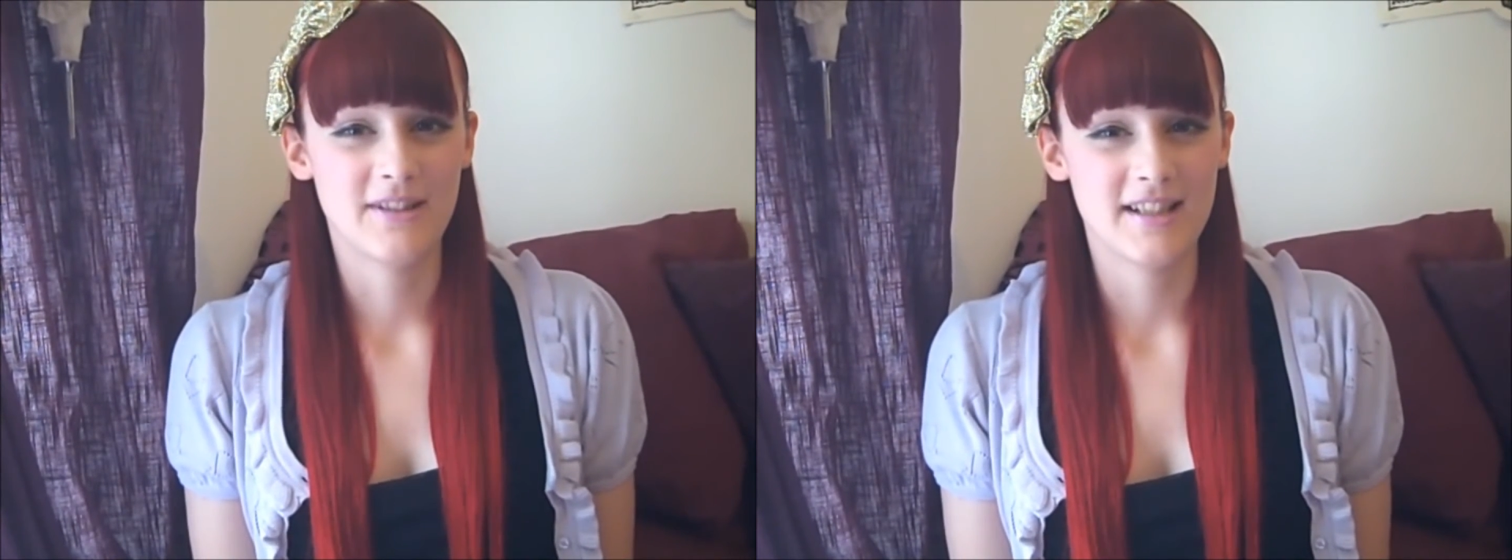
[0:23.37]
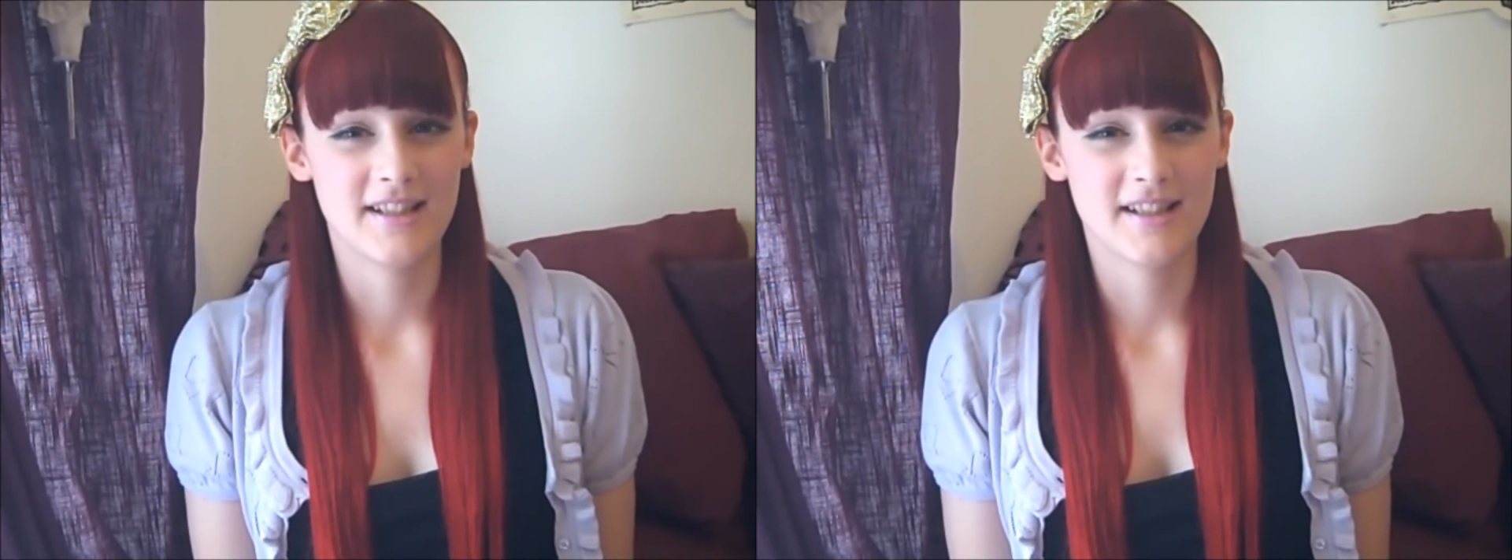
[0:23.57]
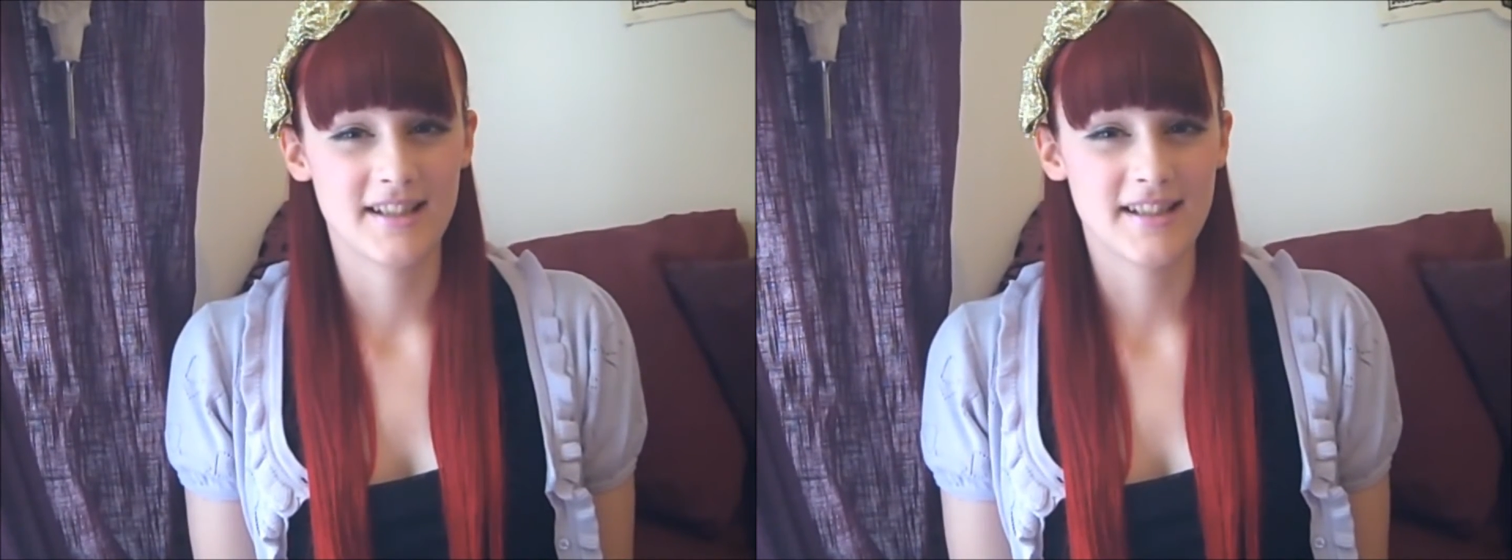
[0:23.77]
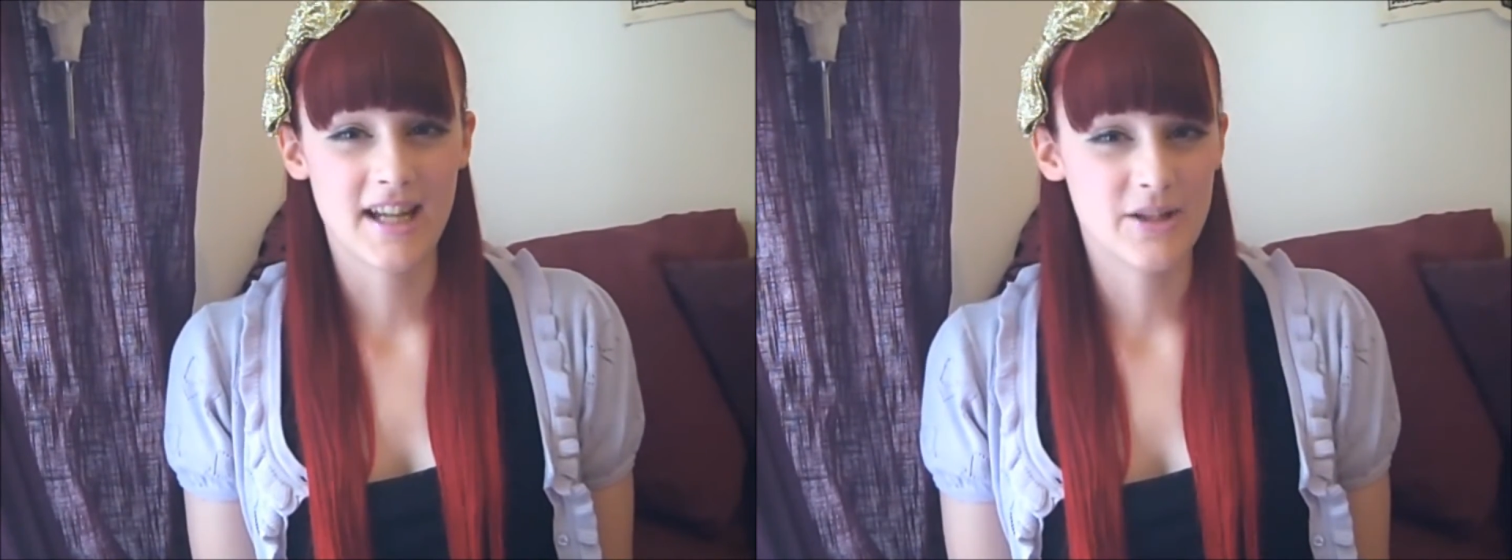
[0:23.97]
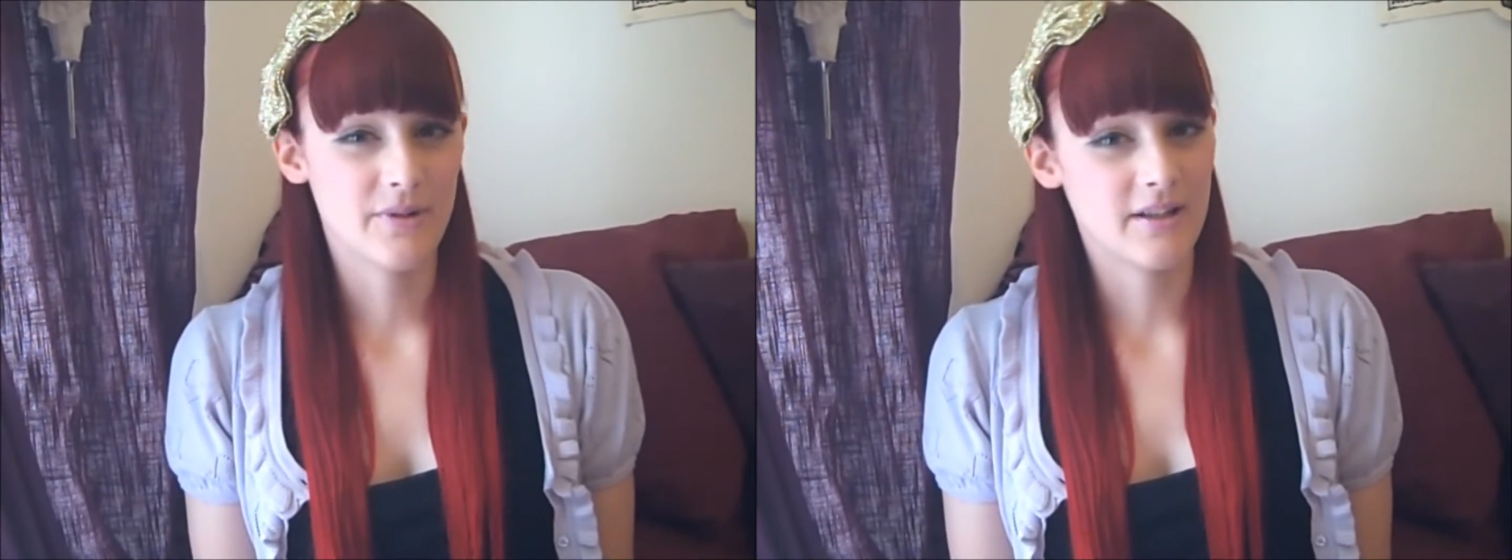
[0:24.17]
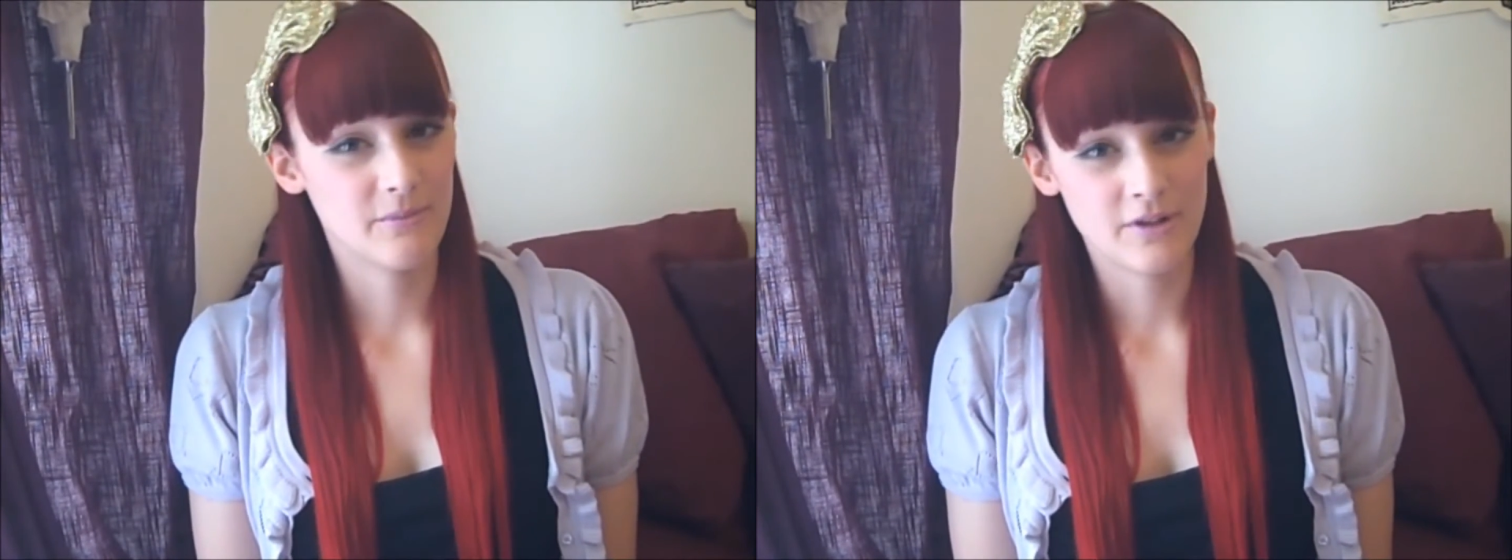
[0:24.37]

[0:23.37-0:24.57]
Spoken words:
reach a stage where it